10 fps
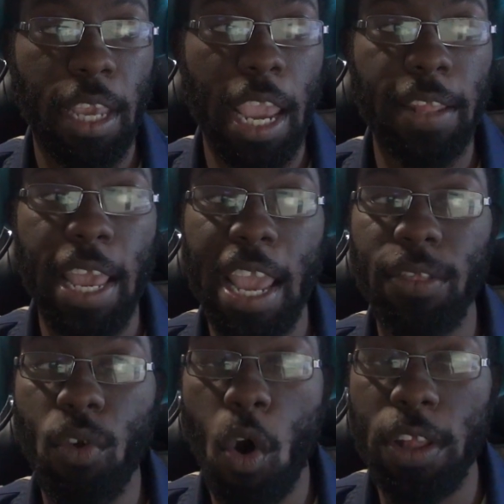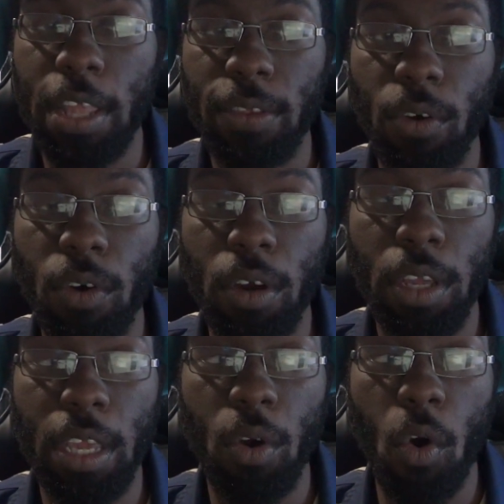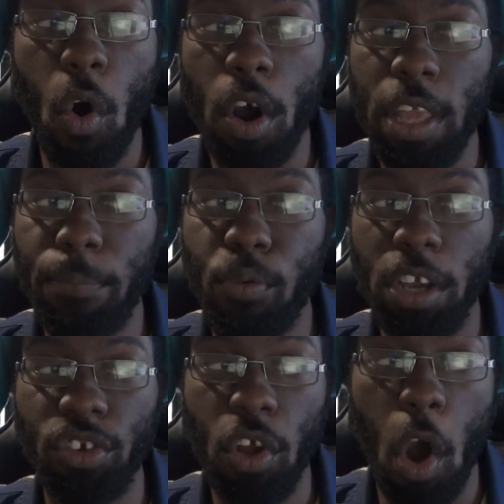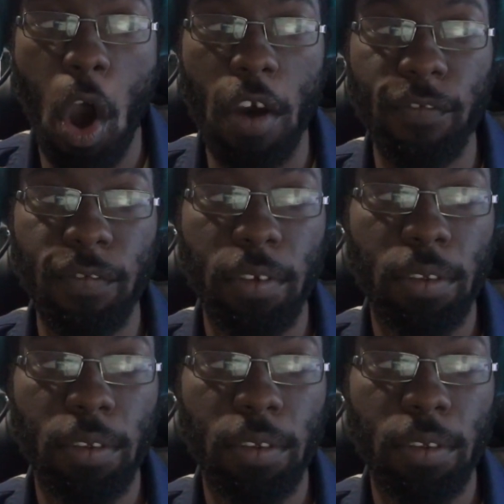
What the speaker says: and they ignored it or they brushed it off.